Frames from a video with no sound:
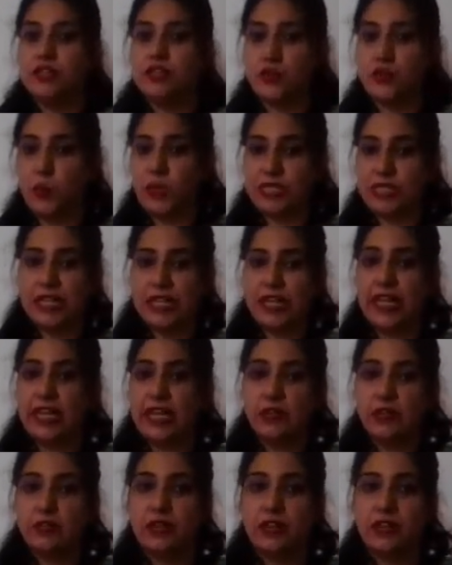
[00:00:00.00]
So, once
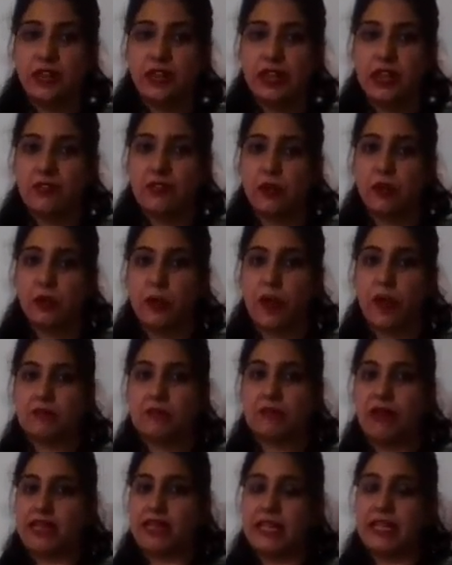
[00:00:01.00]
again, good evening,
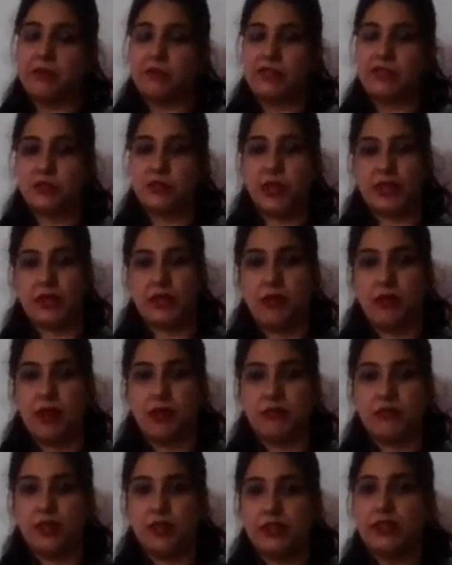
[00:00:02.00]
everyone. My name is Swati
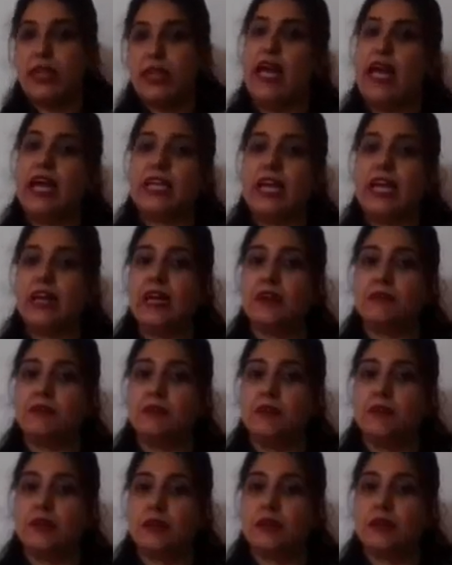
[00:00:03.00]
Pahava, and
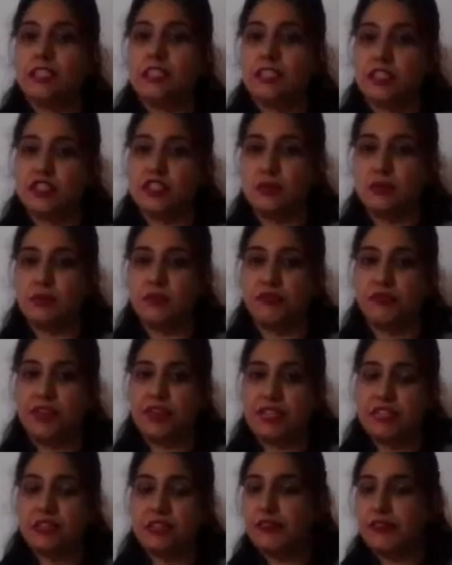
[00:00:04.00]
I'm assistant
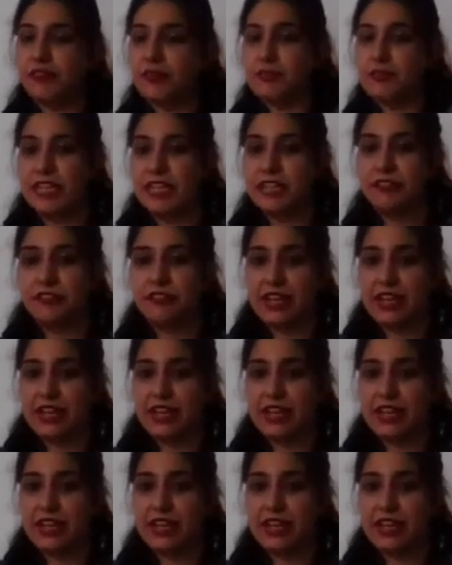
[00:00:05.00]
professor from St.